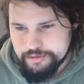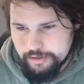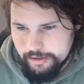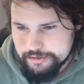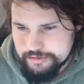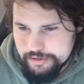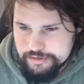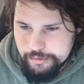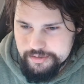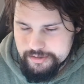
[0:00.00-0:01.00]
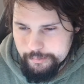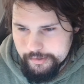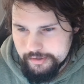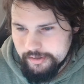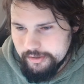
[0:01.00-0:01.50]
card starts doing
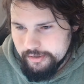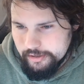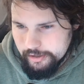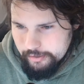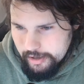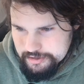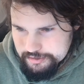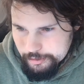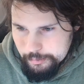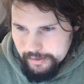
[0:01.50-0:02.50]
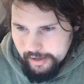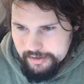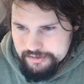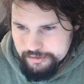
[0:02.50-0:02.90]
something, it crashes OBS.